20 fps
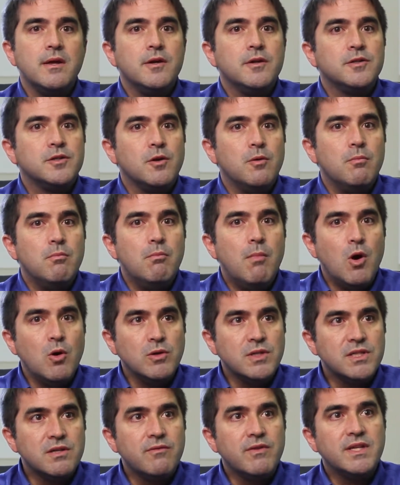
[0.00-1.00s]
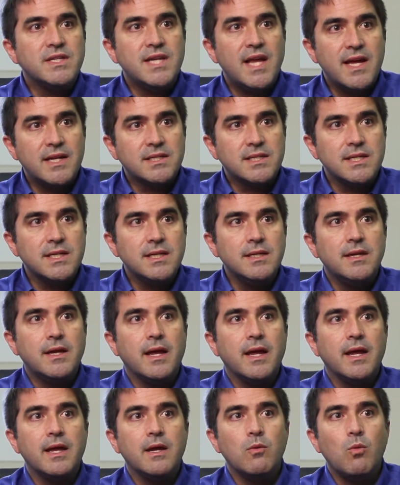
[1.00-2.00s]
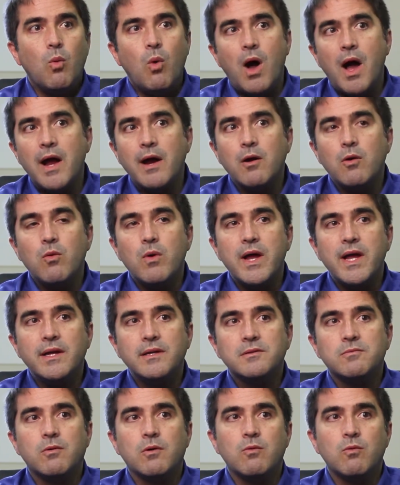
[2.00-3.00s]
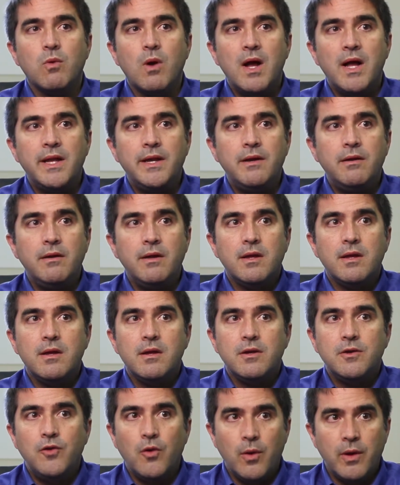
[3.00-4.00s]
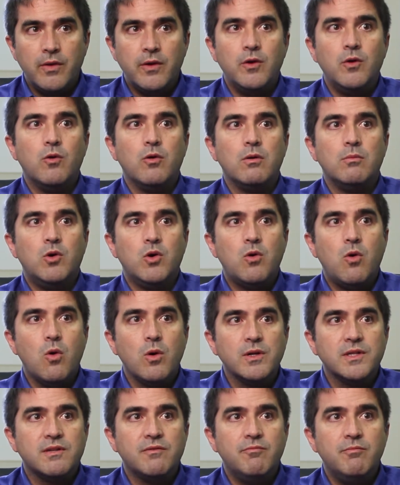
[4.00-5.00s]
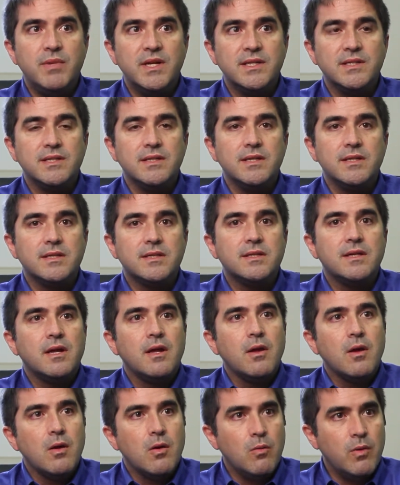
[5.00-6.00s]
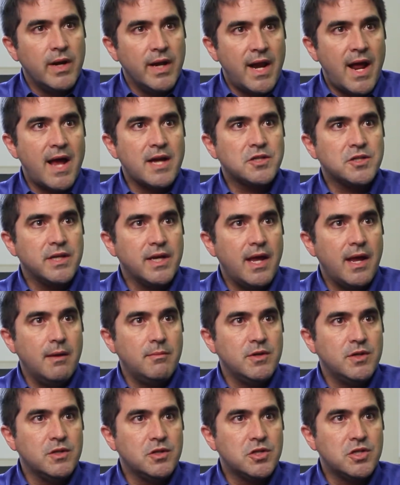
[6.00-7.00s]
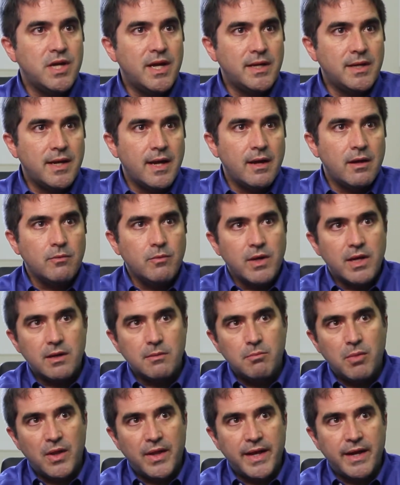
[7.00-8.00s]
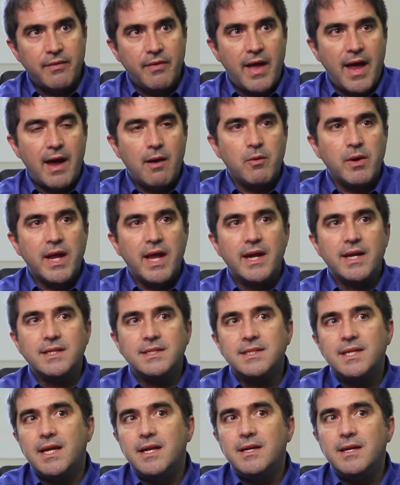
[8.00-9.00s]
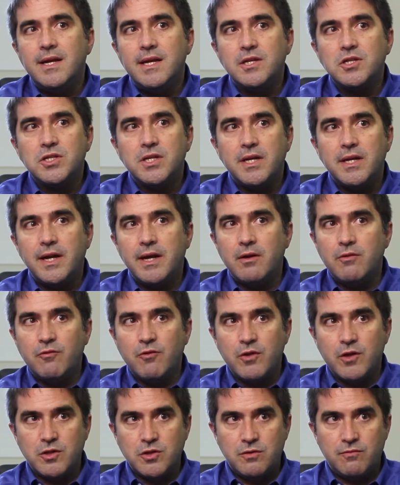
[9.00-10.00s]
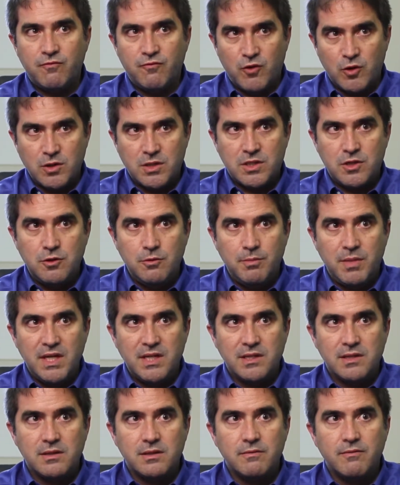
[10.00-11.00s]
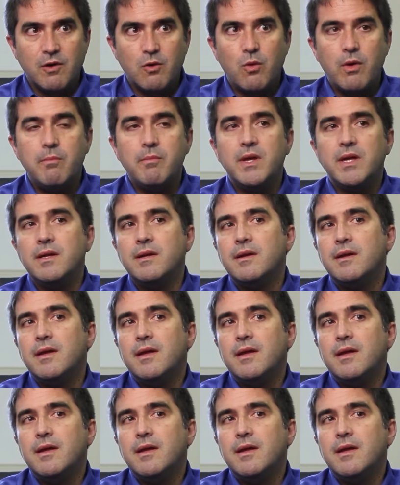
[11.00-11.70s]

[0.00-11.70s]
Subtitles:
So most of the testing and wireways were run during the normal course of business. When it actually came to the shutdown, we had planned that. We had a 10-day shutdown for the first 2 pieces of equipment,